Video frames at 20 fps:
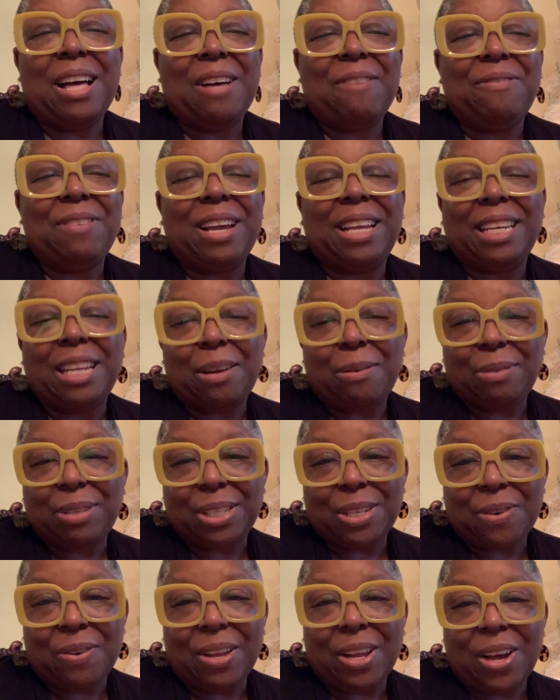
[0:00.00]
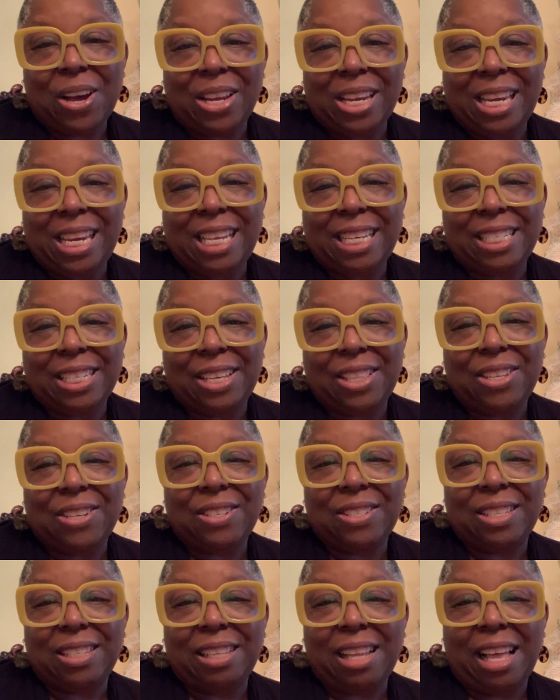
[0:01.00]
find out what's going on in each
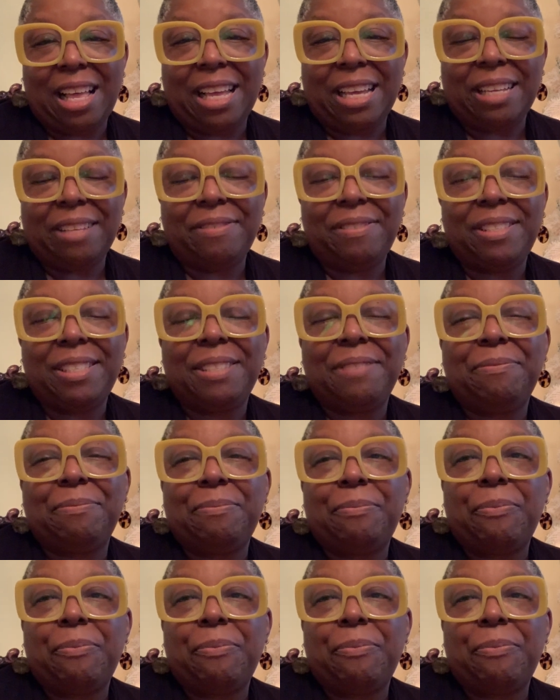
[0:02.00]
other's lives.